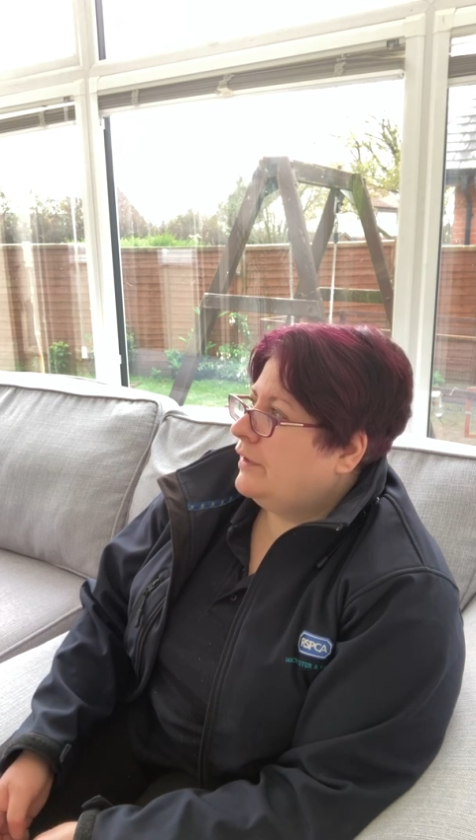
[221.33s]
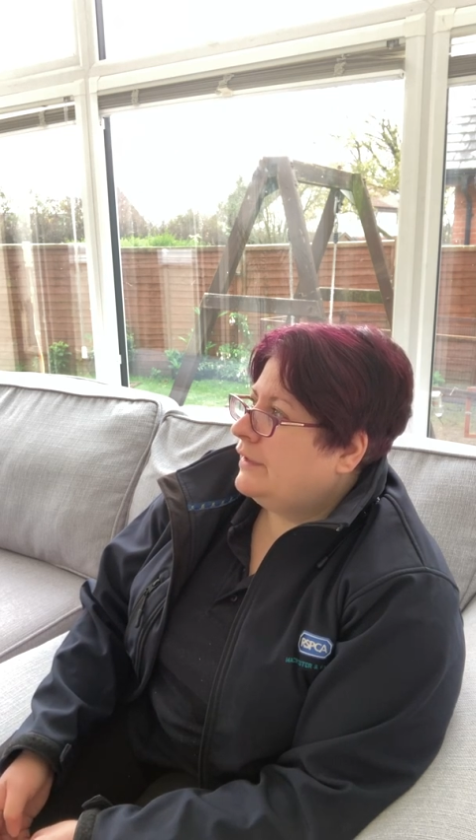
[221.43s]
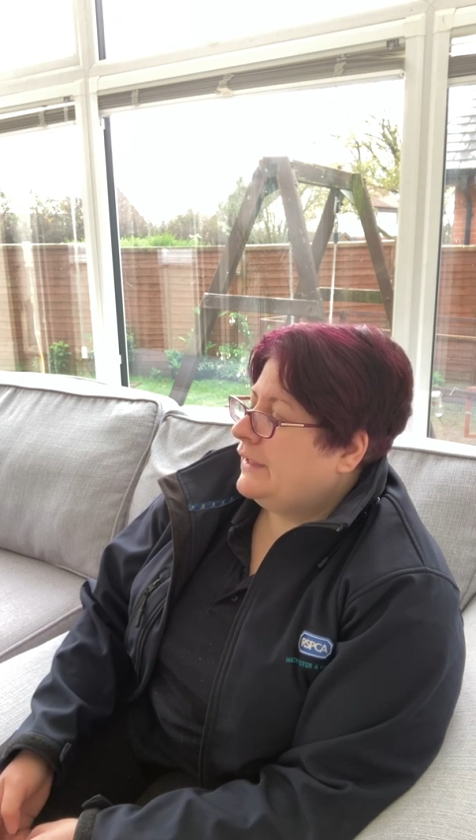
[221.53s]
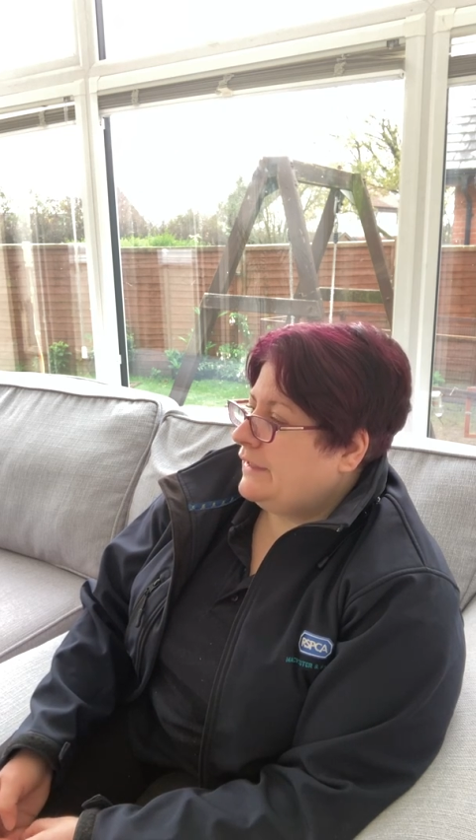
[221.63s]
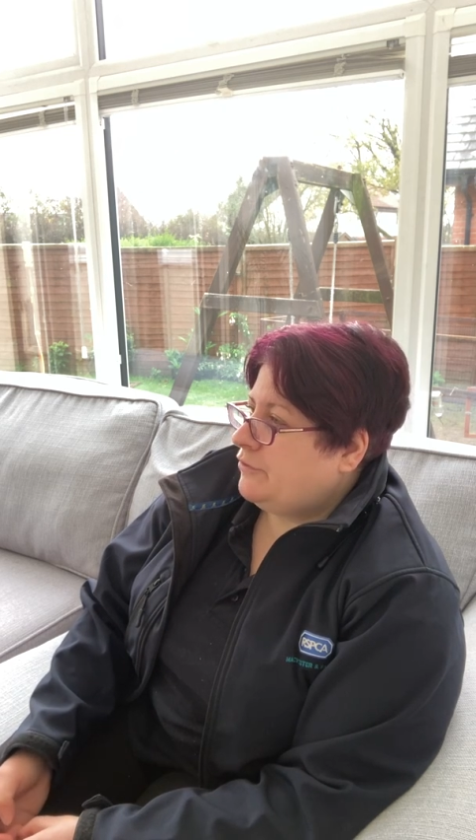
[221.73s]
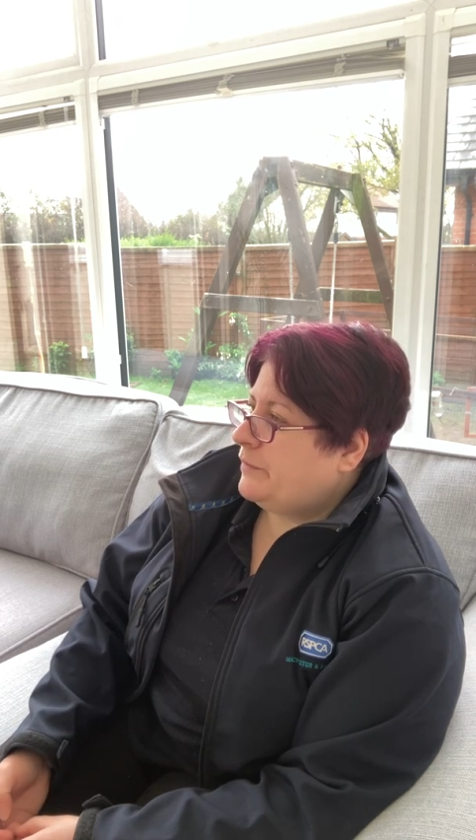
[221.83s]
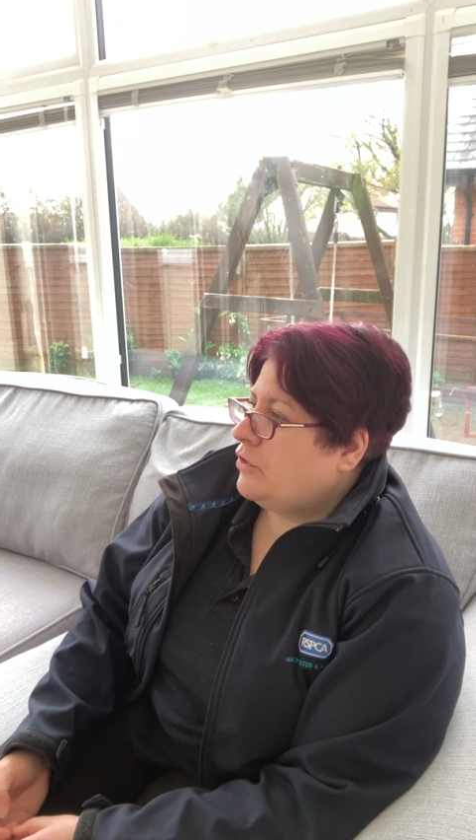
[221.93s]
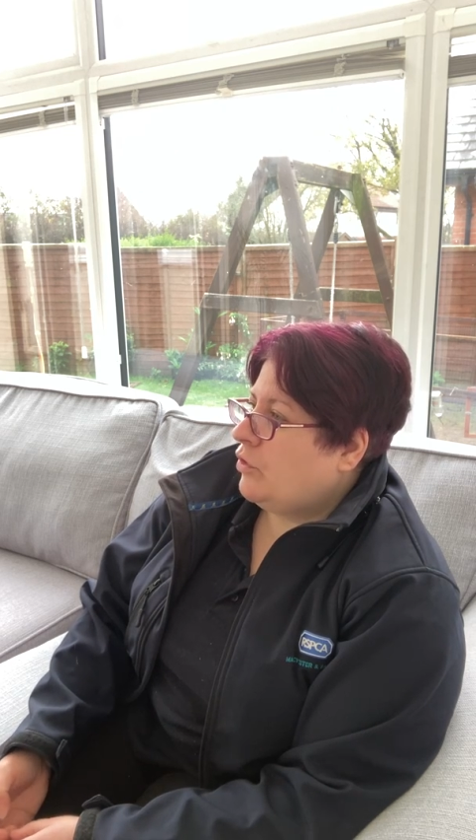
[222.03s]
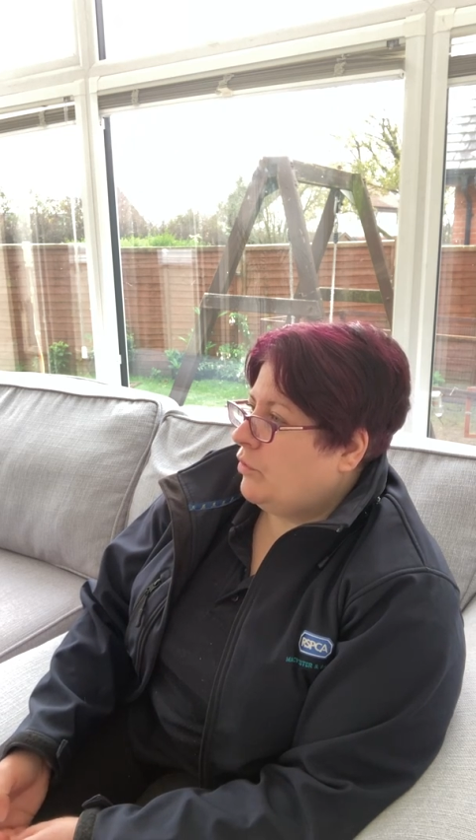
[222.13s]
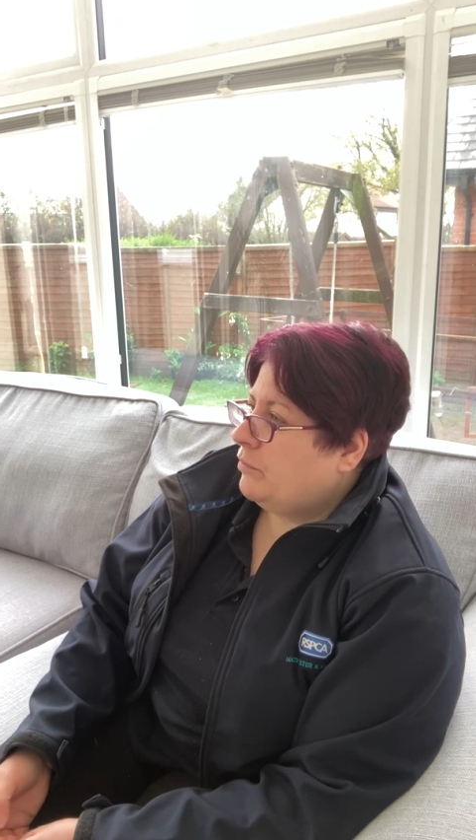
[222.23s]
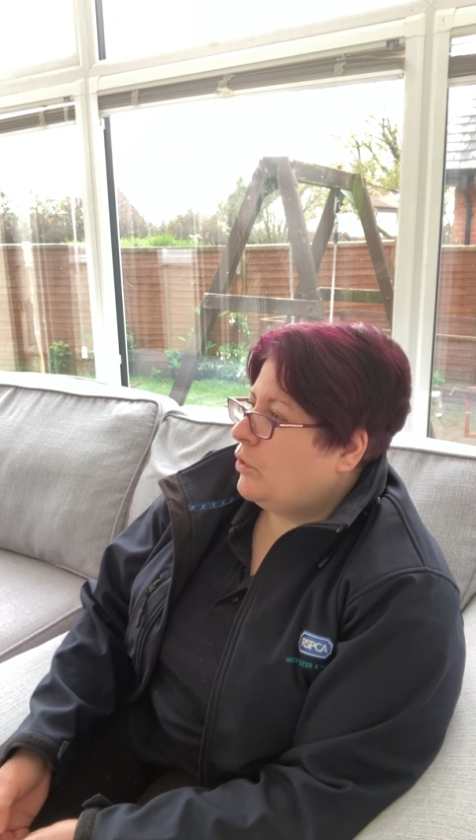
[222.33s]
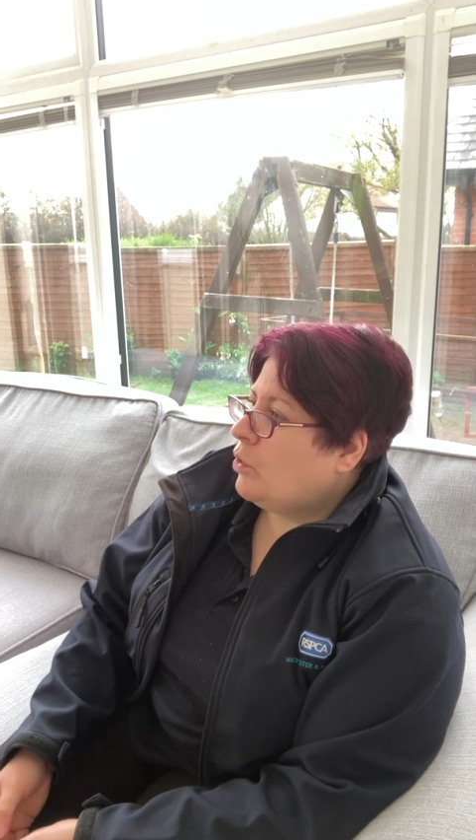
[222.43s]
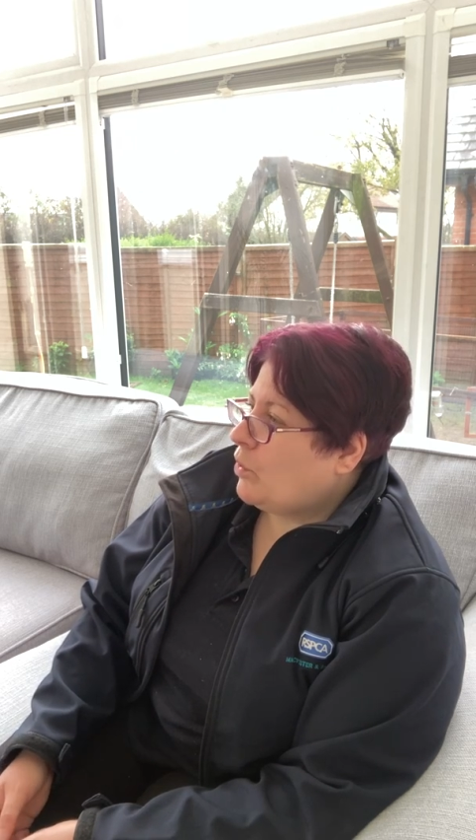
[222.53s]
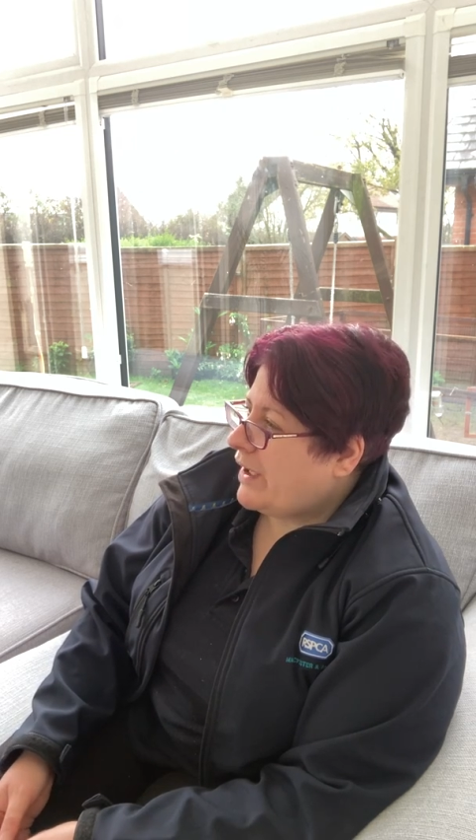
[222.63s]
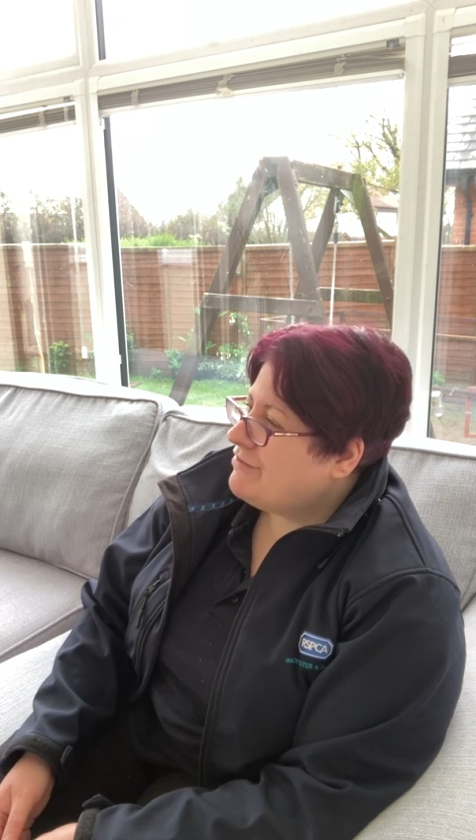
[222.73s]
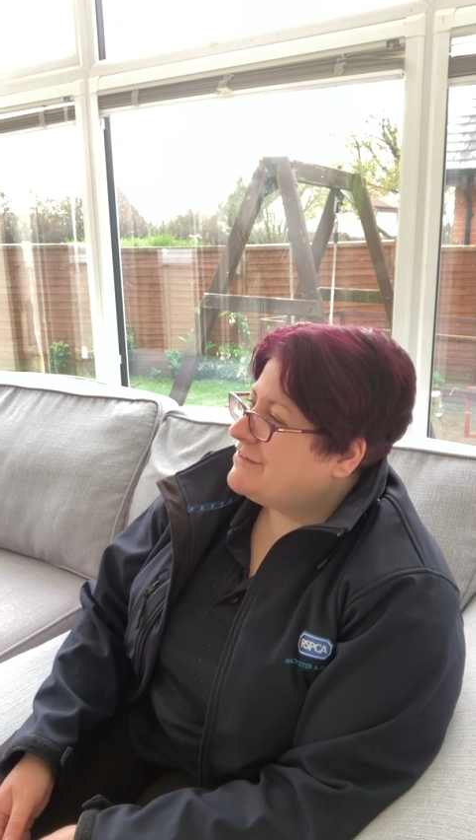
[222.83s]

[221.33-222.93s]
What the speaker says: need to become quite